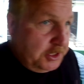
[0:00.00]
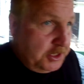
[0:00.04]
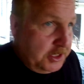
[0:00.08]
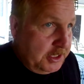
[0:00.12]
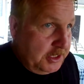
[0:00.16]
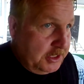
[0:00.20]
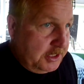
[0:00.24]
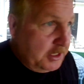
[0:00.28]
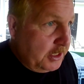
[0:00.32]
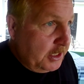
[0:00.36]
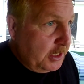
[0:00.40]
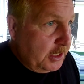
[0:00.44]
can
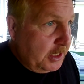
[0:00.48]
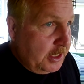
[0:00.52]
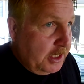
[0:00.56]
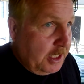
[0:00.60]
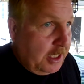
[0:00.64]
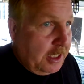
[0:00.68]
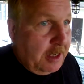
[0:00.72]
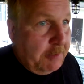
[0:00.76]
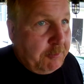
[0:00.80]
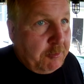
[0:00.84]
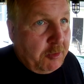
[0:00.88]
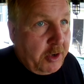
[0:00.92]
see,
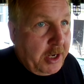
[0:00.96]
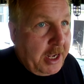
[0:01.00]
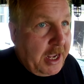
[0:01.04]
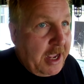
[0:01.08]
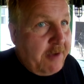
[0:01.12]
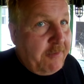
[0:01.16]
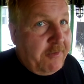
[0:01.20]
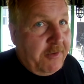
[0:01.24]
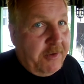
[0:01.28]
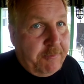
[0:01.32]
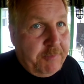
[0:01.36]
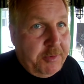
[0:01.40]
I'm gonna
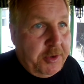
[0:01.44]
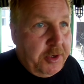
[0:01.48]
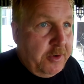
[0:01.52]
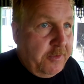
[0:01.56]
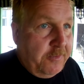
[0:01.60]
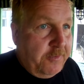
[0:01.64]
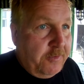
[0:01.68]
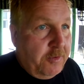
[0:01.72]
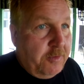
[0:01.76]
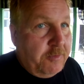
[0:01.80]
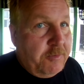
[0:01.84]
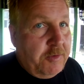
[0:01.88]
have a
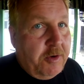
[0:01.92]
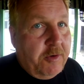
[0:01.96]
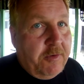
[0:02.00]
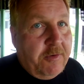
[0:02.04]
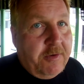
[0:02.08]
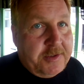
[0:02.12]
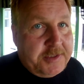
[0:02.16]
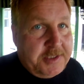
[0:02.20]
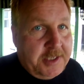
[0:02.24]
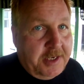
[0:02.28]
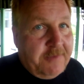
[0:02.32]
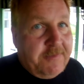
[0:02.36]
beautiful row
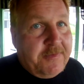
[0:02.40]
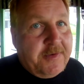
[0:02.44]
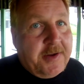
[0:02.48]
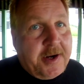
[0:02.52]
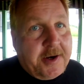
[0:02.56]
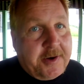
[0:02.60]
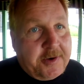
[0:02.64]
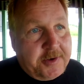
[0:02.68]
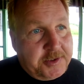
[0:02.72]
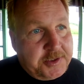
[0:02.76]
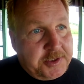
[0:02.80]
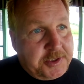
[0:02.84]
of
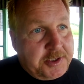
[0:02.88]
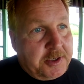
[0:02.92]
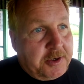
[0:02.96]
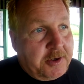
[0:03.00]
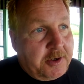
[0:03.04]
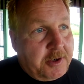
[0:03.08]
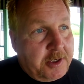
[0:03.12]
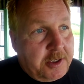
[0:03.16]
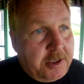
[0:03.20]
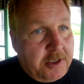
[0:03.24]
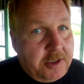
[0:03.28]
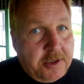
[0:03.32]
sunflowers
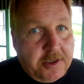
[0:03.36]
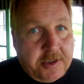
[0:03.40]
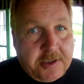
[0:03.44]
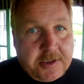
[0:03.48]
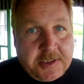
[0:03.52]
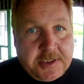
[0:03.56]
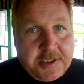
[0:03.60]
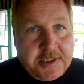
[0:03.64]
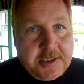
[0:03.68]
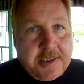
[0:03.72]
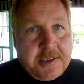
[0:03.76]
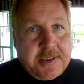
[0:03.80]
there. It
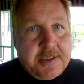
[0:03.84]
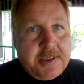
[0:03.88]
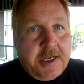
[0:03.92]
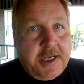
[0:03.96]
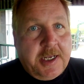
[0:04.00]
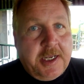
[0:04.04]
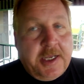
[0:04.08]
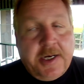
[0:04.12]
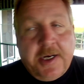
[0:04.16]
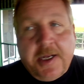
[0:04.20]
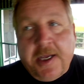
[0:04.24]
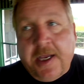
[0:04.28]
looks,
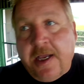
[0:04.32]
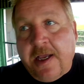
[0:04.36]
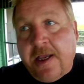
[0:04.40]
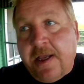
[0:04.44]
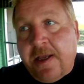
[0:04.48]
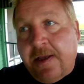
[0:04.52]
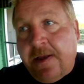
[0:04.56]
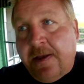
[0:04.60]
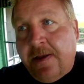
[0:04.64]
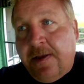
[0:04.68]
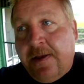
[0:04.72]
and uh,